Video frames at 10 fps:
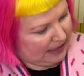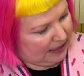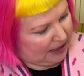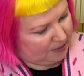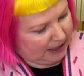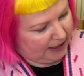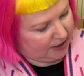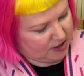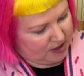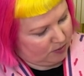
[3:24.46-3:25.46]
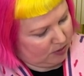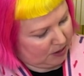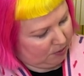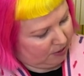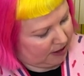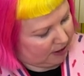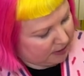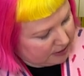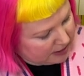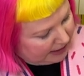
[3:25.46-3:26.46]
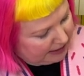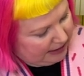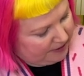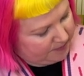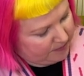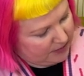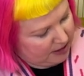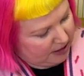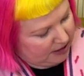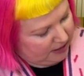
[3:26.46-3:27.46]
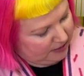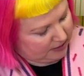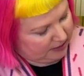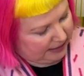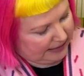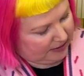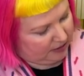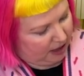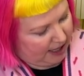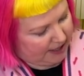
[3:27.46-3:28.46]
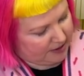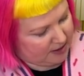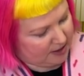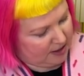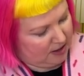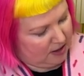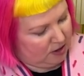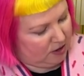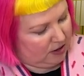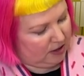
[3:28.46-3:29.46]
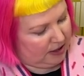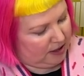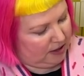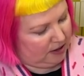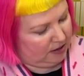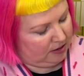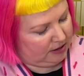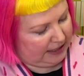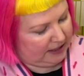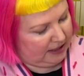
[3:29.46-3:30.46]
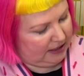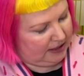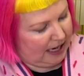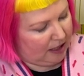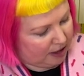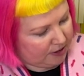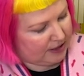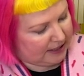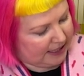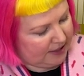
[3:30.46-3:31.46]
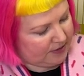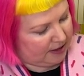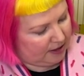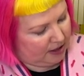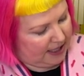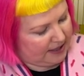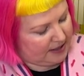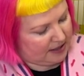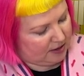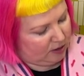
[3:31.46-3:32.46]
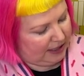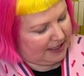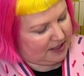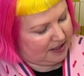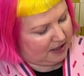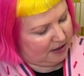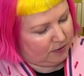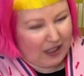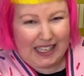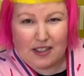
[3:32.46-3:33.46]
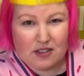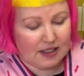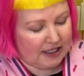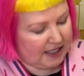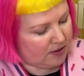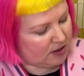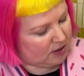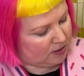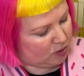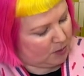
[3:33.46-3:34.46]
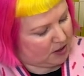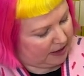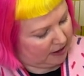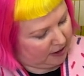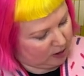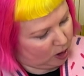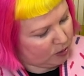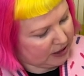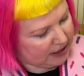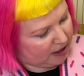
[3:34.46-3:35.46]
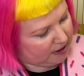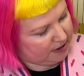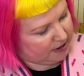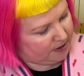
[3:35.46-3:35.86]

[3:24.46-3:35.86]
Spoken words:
Yeah, and it's just really pretty, and it looks like the like lines, like the outline of the leaves and the lines, or I guess the veins of the leaves, are sort of almost like goldy colored.